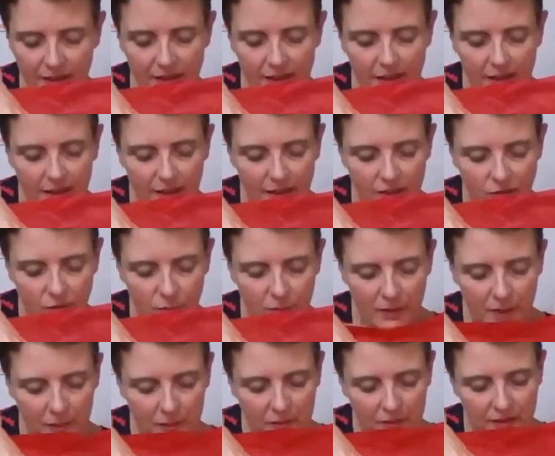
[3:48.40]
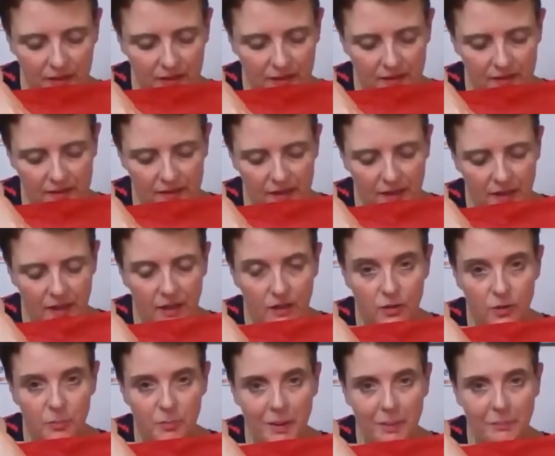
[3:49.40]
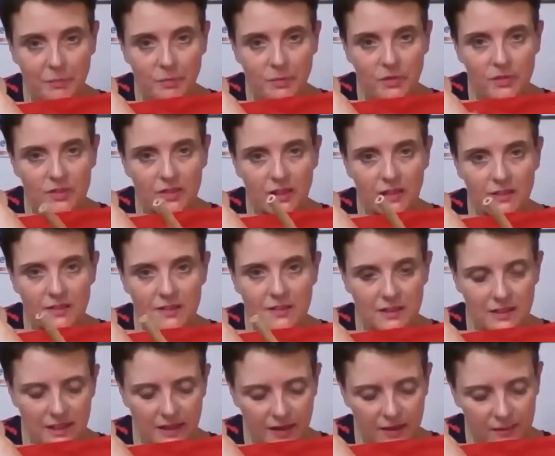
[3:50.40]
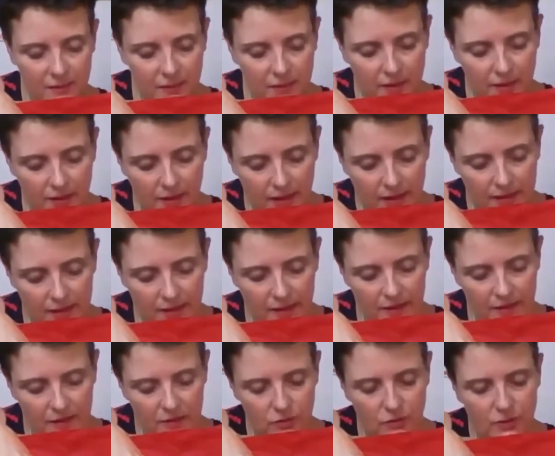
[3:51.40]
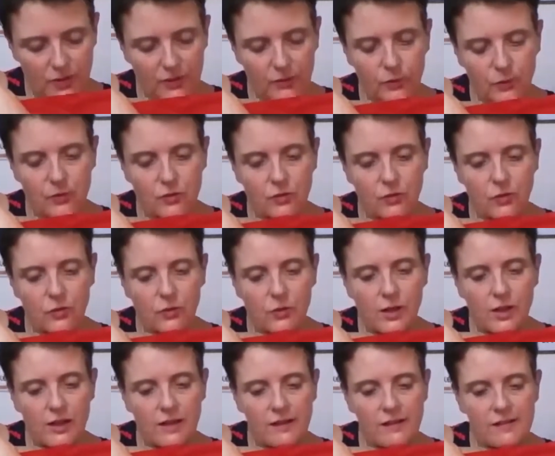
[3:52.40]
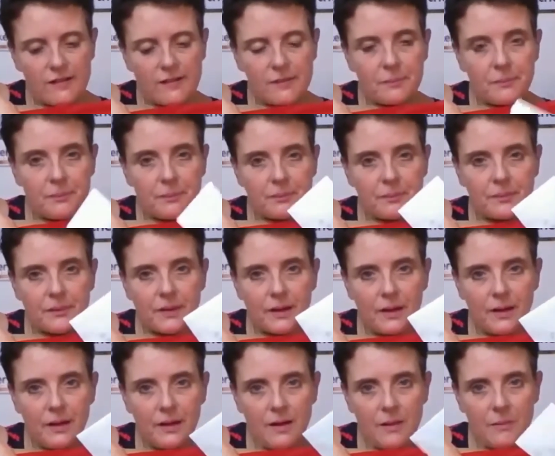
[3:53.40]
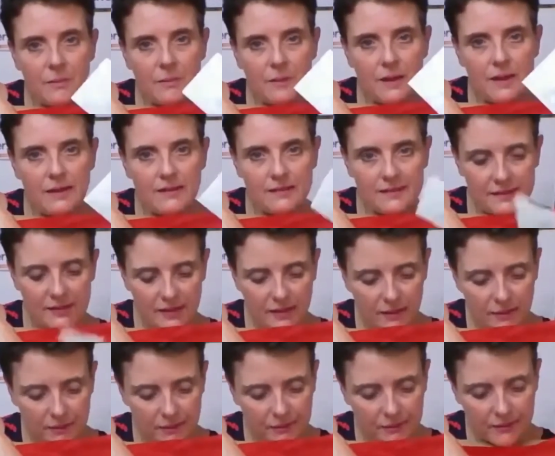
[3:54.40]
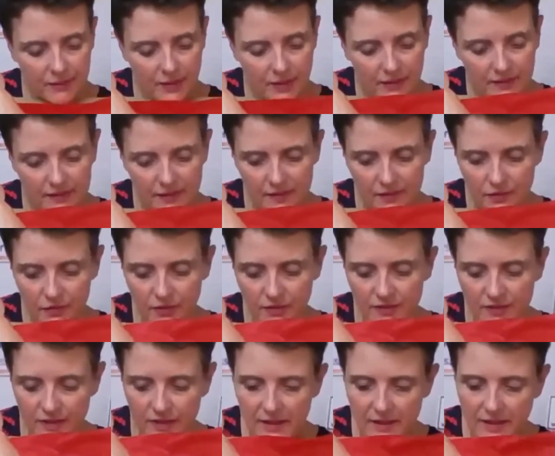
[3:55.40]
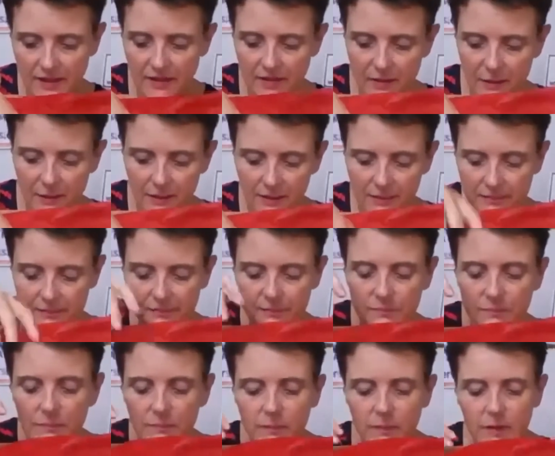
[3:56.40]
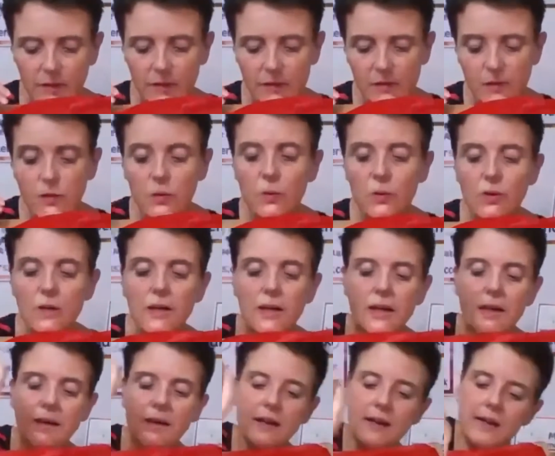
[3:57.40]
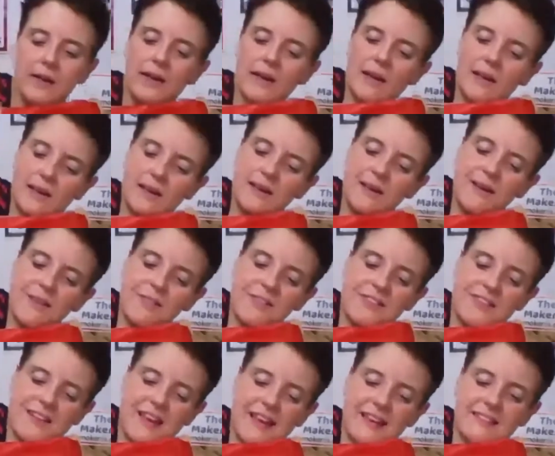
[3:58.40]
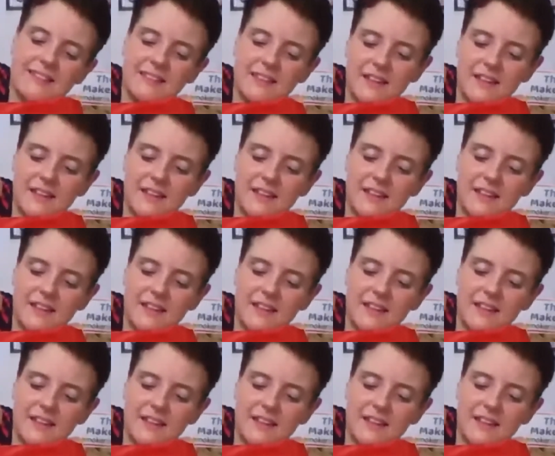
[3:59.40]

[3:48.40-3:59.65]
Get your pipe cleaners, your bamboo sticks in there, and then you get also your eyes as accessories in there as well. So enough said.